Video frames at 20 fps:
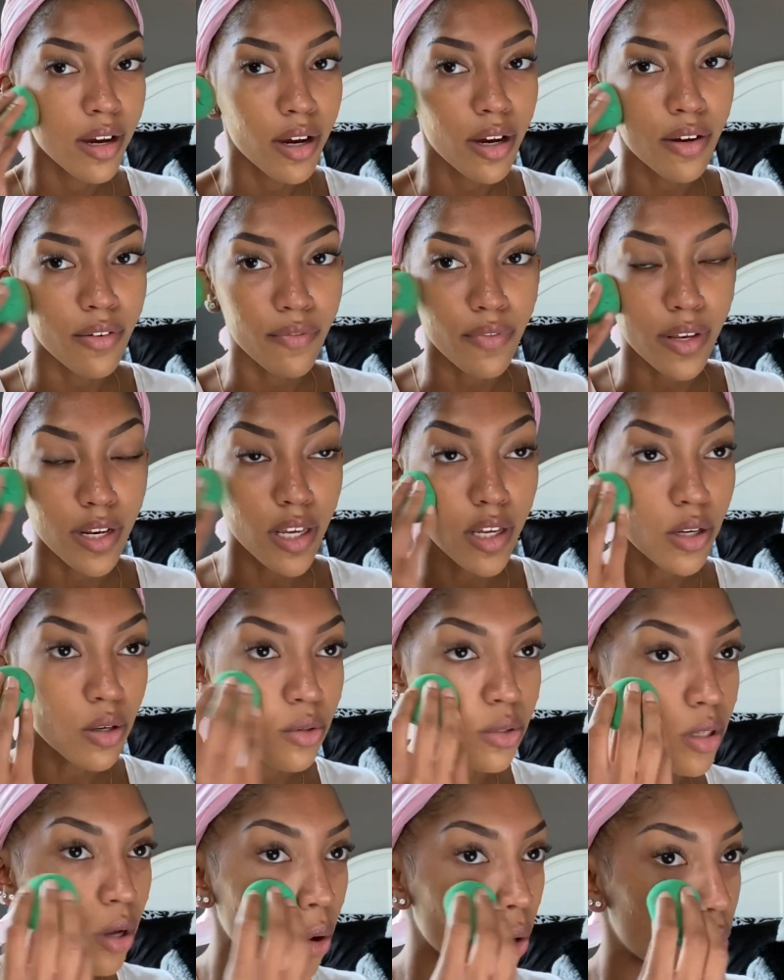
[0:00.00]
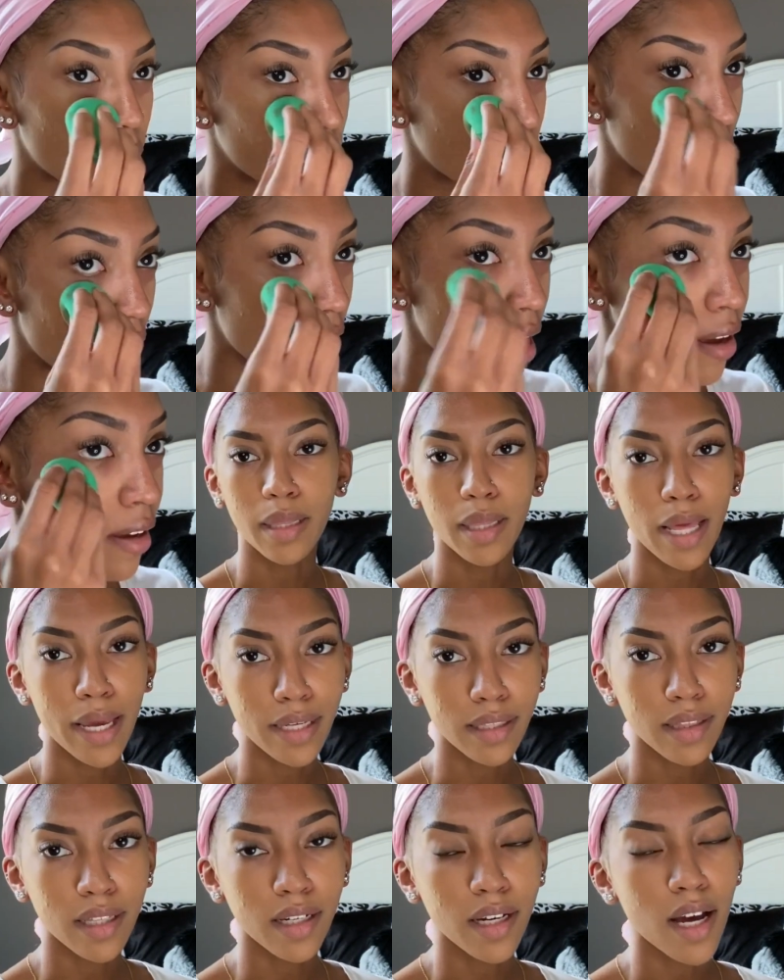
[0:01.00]
her videos a whole lot.
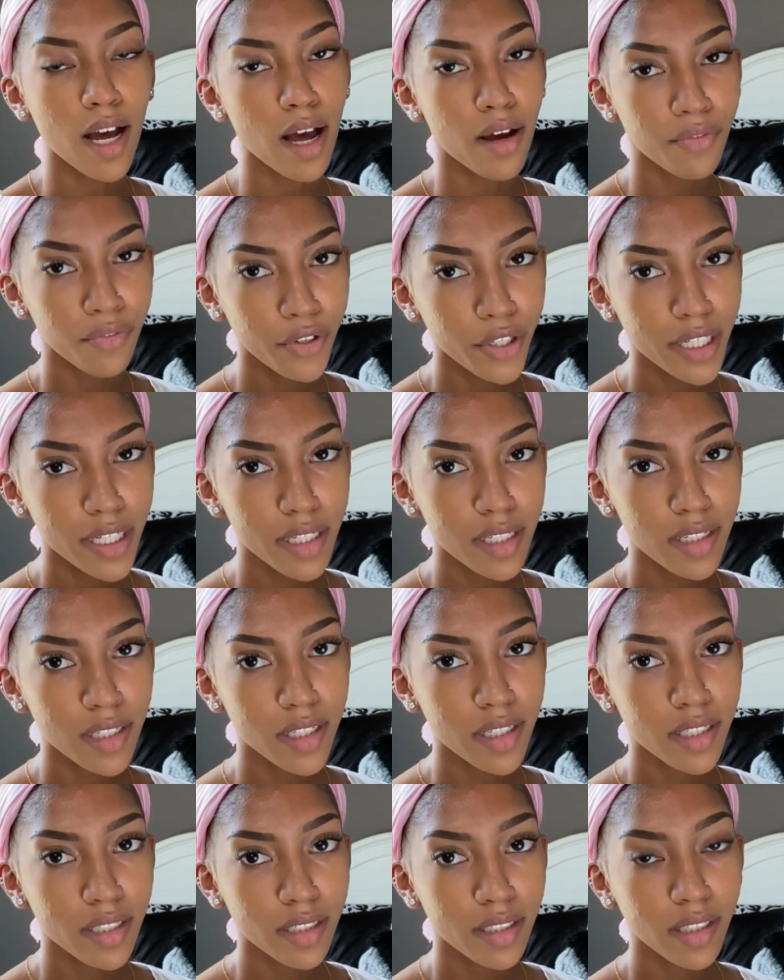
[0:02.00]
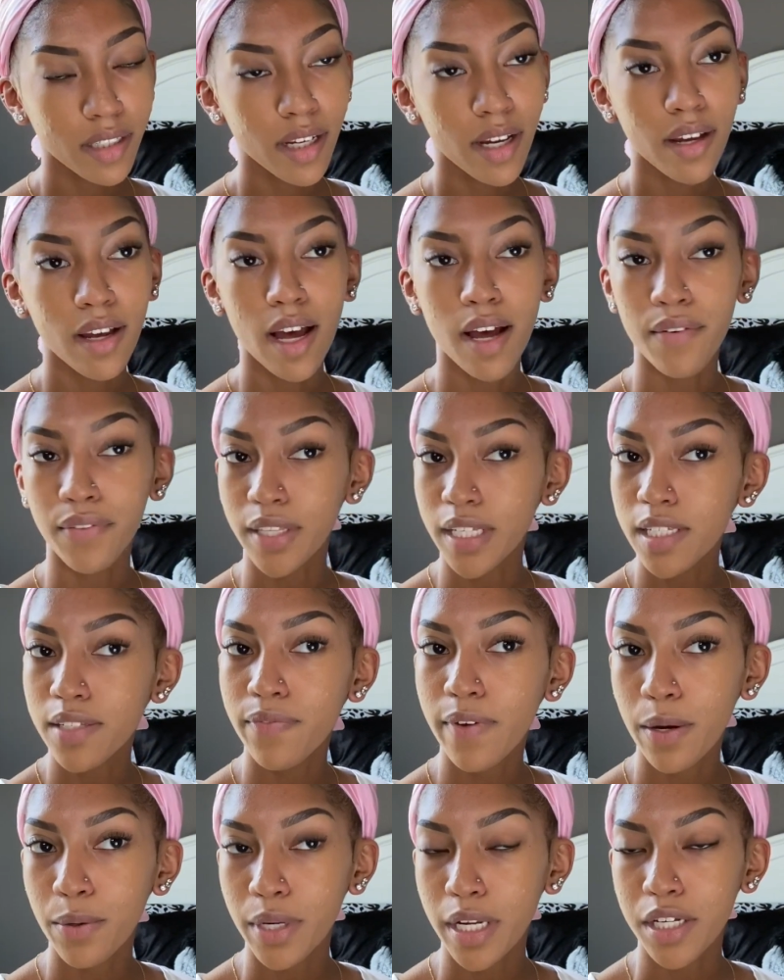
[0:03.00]
Like, the coverage of this
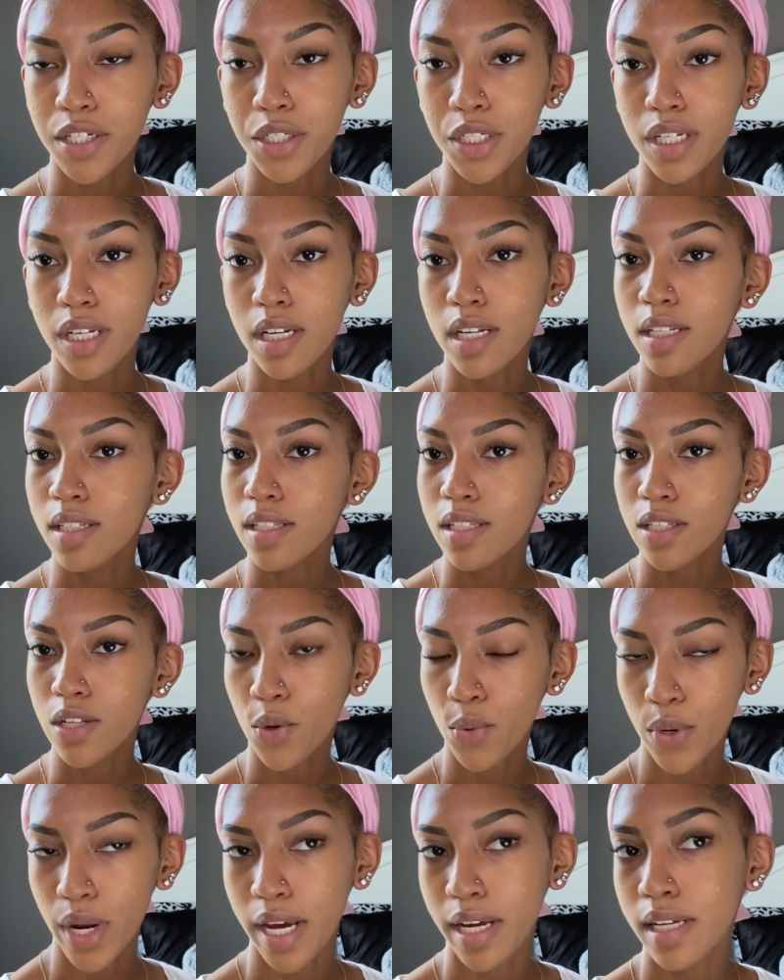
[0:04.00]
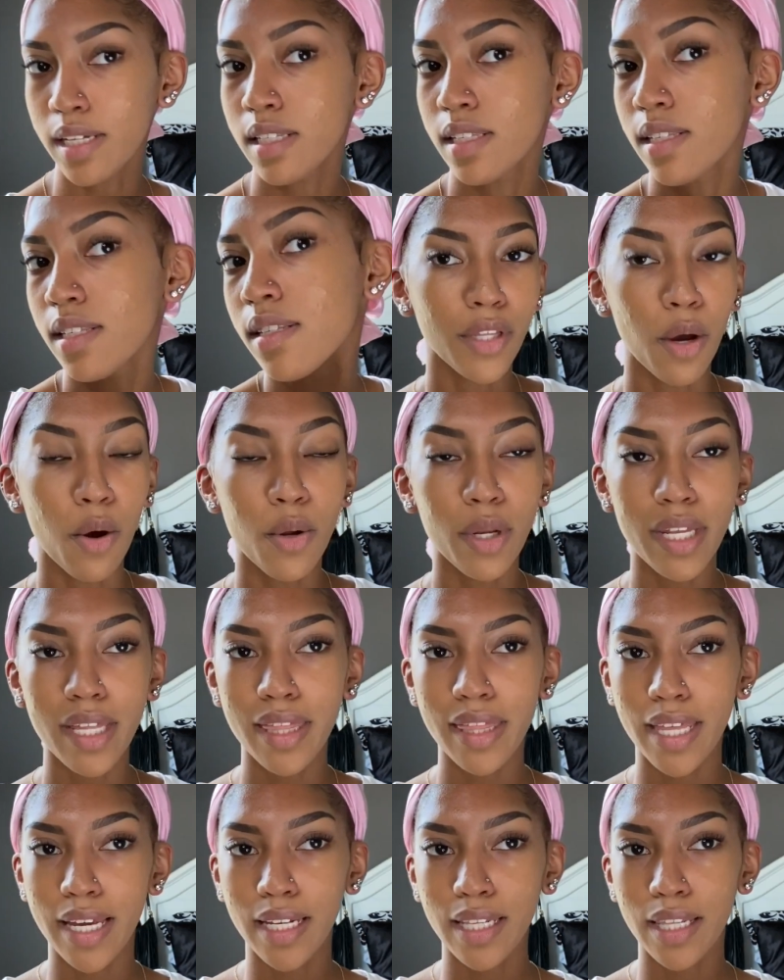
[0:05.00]
foundation is so nice. The only
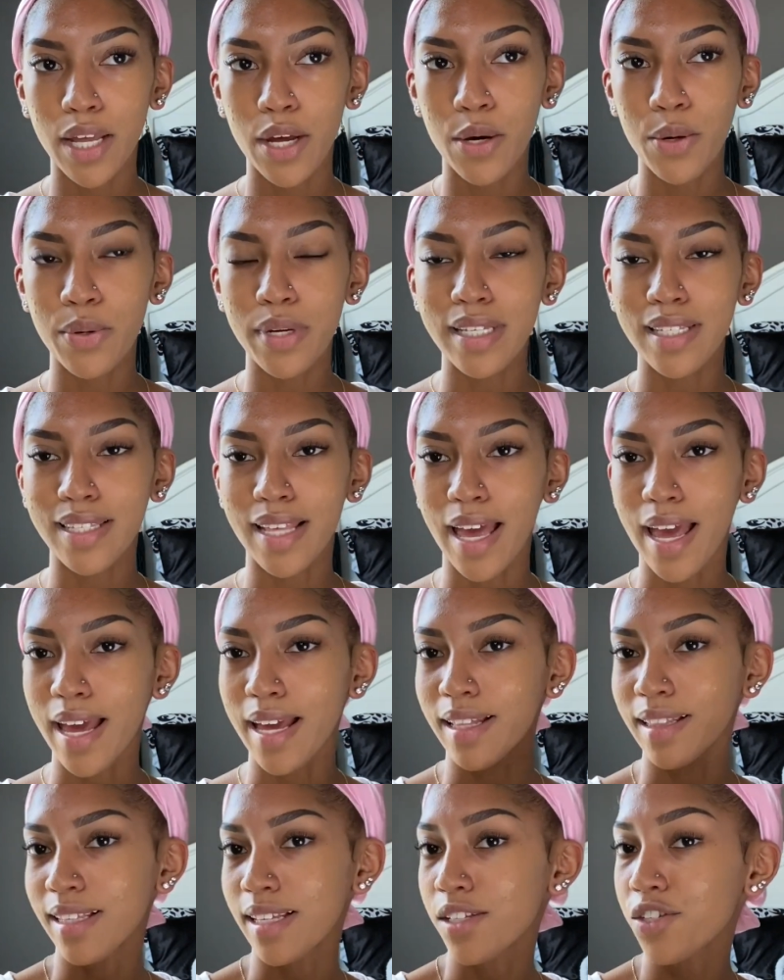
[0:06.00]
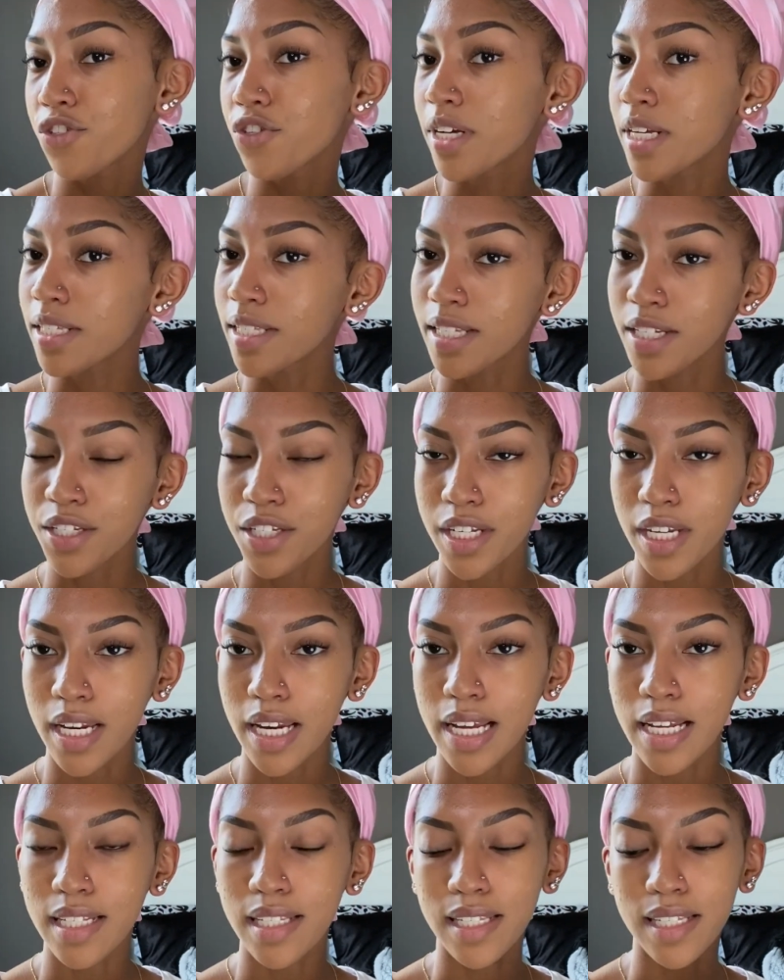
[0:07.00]
thing though is that this transition
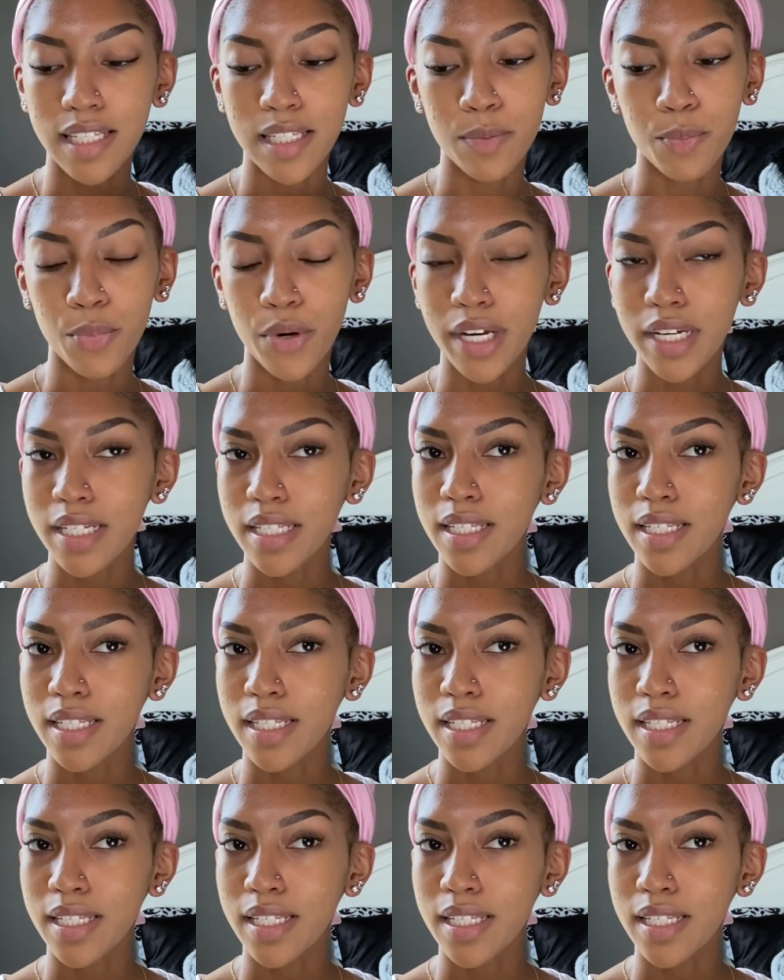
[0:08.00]
into spring,